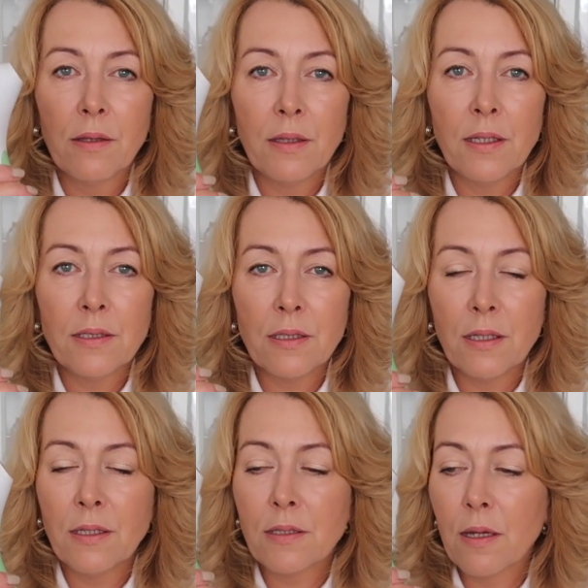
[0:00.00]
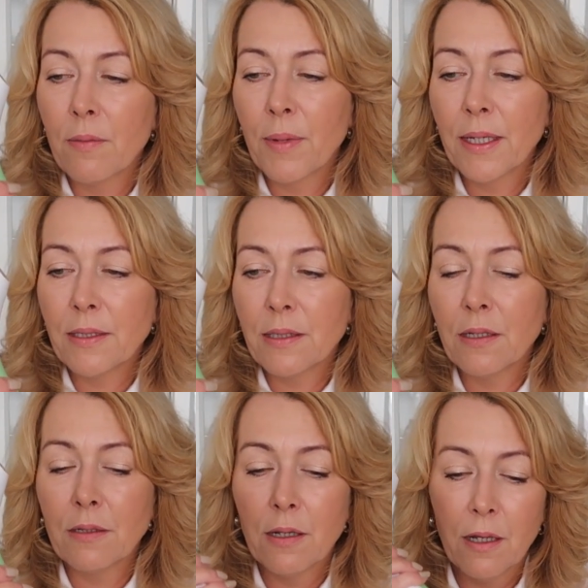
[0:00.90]
This is
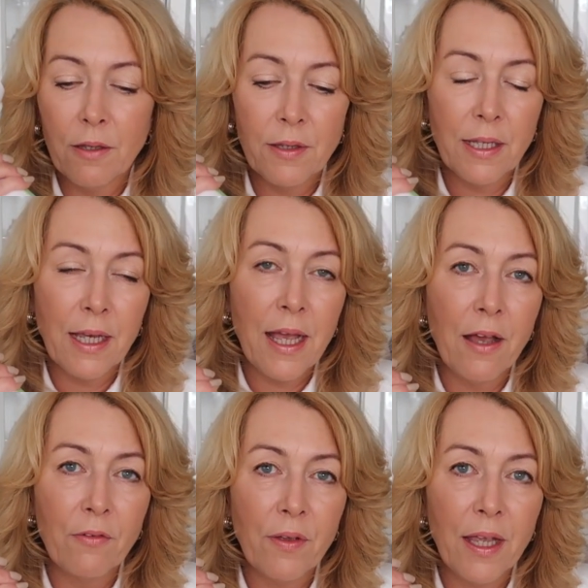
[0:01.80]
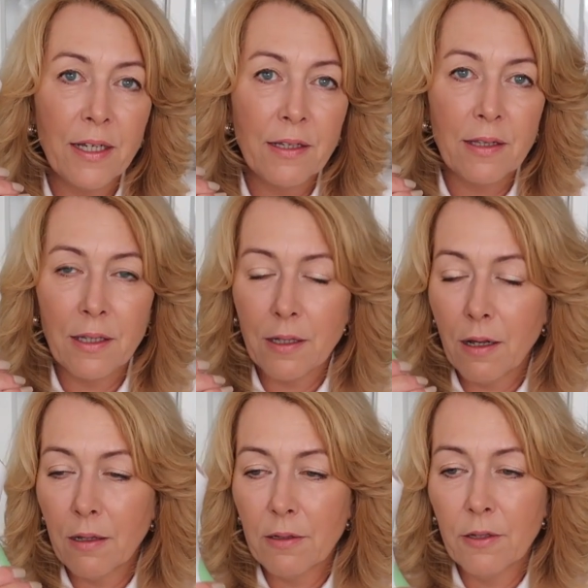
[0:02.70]
amazing. I think out of anything,
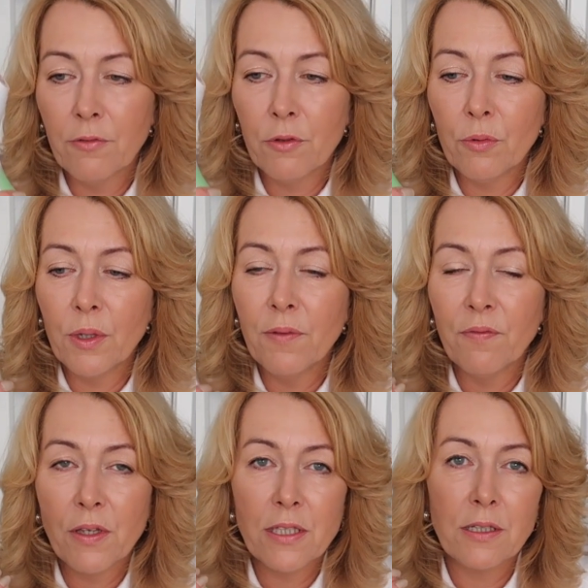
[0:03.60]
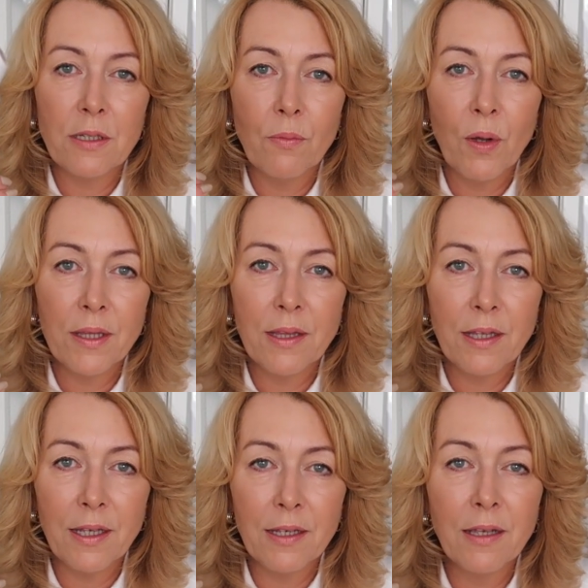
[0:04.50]
if you invested in one
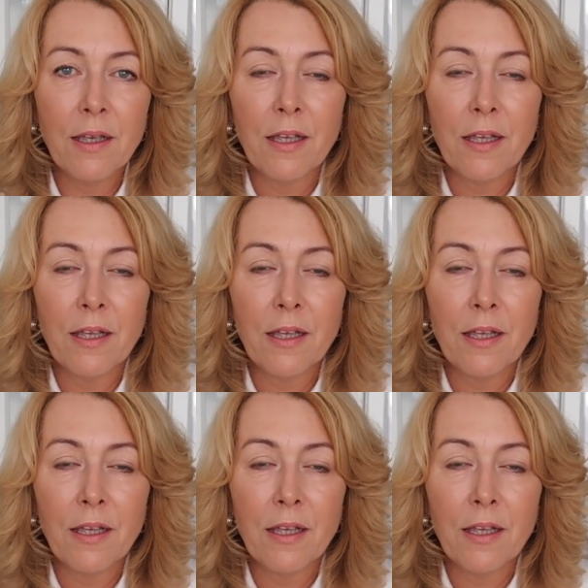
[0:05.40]
thing,